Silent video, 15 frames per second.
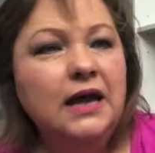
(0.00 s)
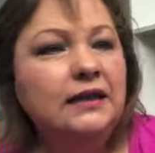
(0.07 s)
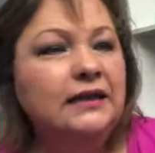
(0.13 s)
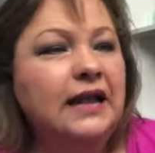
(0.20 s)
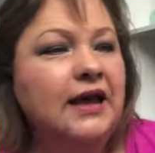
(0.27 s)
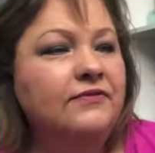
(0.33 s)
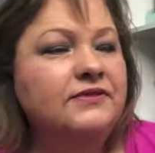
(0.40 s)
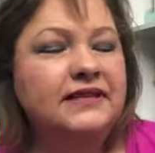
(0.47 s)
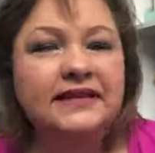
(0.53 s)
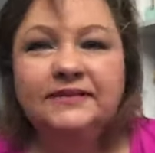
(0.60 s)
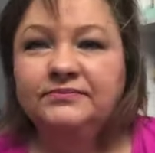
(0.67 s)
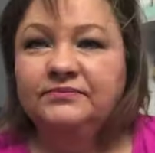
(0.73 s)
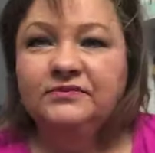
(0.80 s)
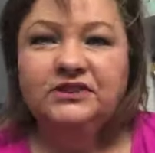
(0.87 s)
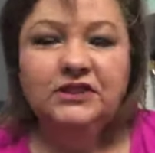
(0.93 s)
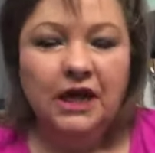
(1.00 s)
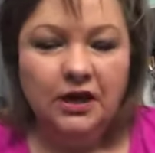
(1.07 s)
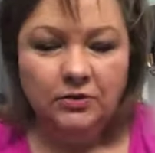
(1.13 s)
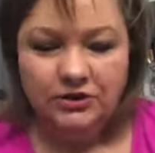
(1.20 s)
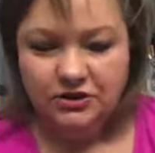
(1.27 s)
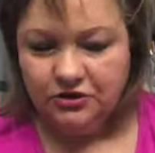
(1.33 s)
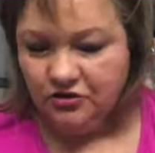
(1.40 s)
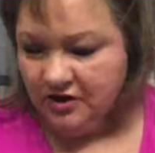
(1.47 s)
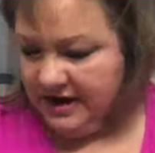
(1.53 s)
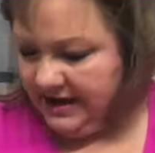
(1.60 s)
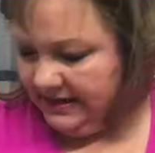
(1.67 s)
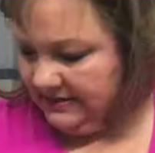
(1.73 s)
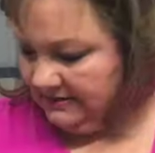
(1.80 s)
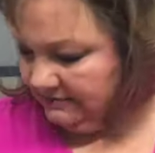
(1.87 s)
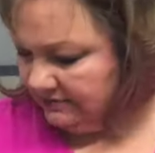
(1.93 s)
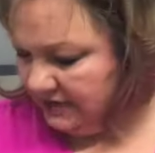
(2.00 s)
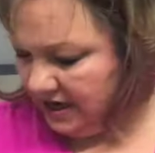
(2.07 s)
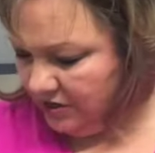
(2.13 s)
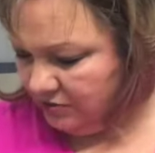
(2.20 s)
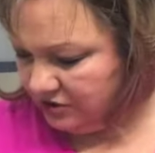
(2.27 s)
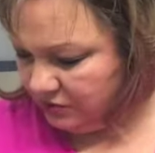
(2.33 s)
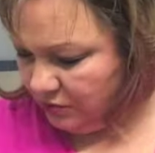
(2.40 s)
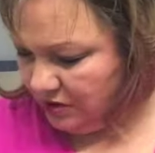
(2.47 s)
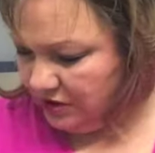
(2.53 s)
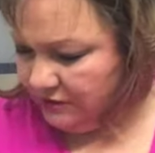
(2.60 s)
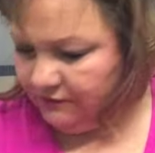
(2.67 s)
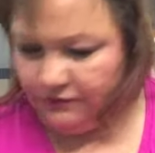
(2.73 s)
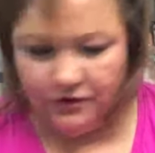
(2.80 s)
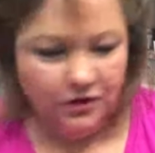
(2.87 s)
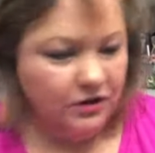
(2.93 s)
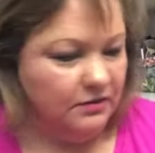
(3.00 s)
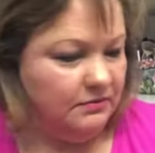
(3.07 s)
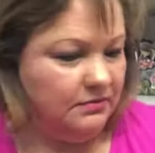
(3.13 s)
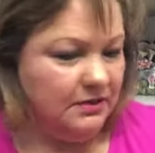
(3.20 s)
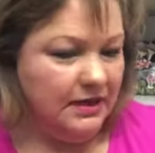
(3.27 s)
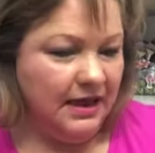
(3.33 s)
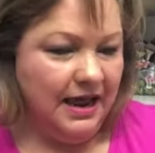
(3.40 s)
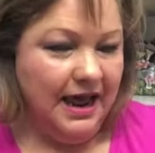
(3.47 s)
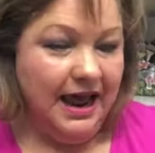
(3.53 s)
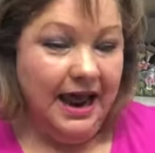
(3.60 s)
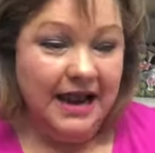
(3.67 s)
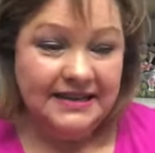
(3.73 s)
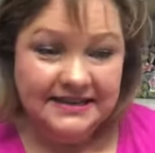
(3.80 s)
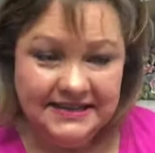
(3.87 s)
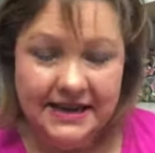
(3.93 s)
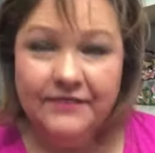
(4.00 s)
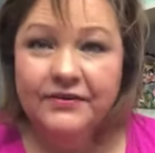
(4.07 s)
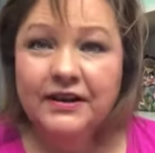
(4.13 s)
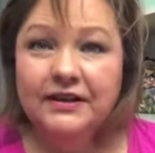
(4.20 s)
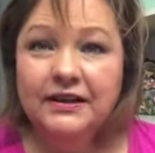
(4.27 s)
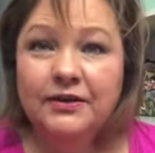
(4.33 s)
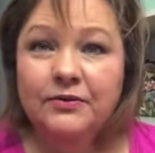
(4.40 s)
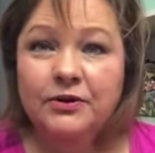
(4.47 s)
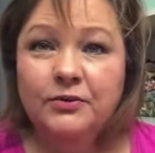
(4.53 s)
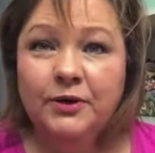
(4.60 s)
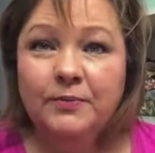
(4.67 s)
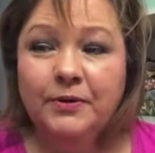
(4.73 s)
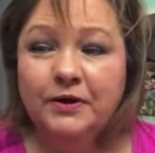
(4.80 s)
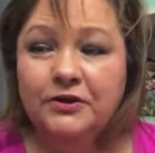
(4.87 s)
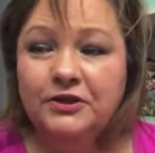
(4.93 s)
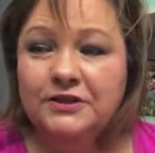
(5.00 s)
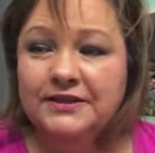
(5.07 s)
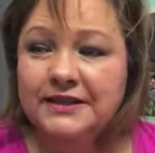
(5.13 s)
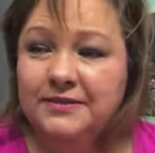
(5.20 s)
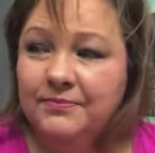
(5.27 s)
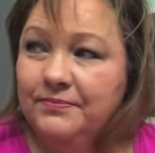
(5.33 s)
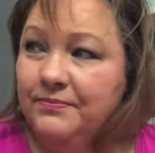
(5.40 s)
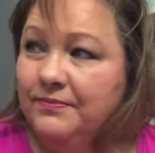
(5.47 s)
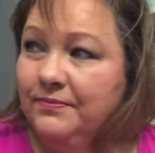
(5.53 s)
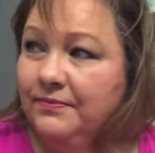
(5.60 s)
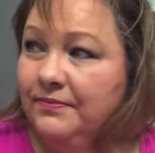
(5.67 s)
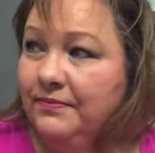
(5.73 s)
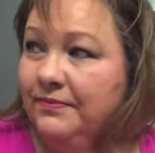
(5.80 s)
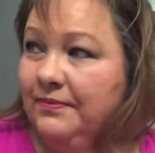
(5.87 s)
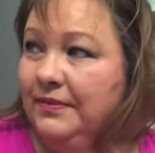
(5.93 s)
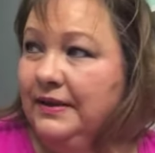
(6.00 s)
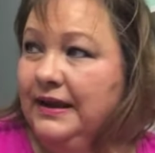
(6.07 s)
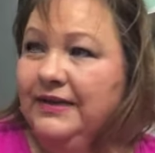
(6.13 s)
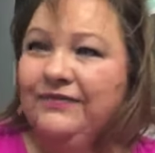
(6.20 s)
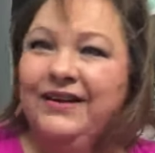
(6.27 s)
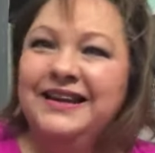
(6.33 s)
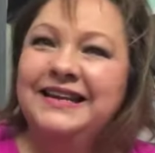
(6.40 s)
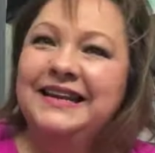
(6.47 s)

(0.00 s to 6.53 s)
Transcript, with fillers: loved it. Thought it was great. Thought it was wonderful. Definitely would repurchase it if I